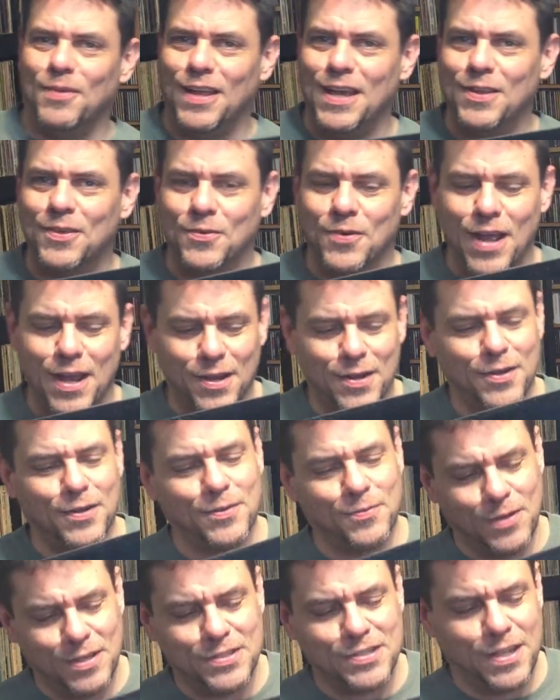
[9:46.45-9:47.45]
play the record,
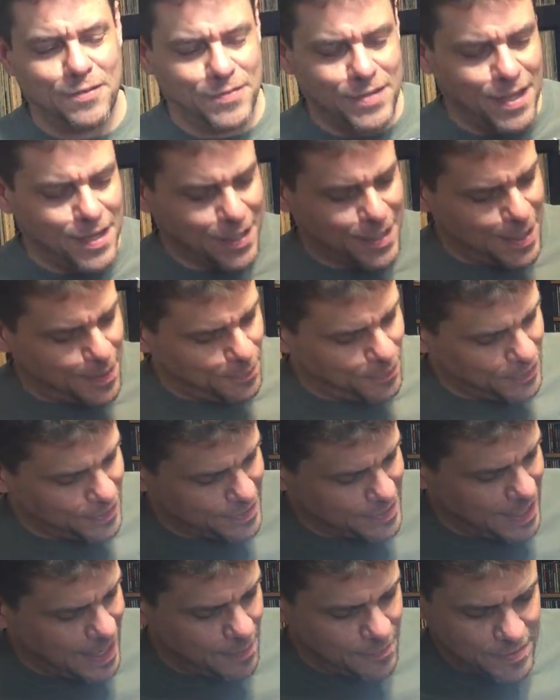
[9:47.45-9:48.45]
which I've done a couple of
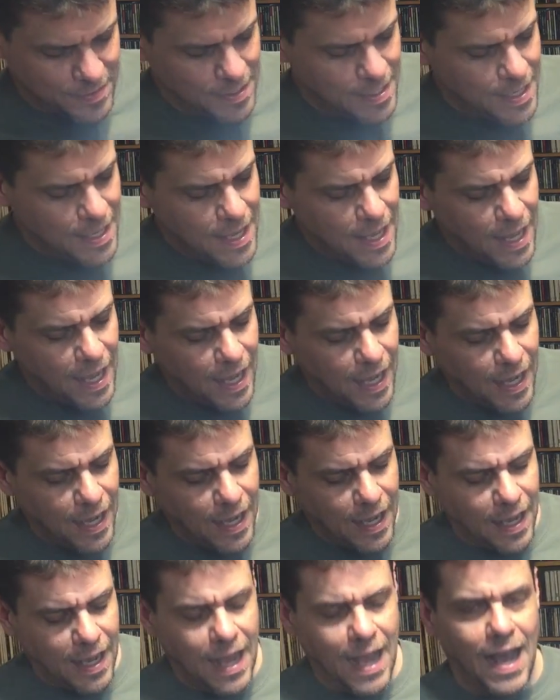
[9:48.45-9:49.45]
times. Uh,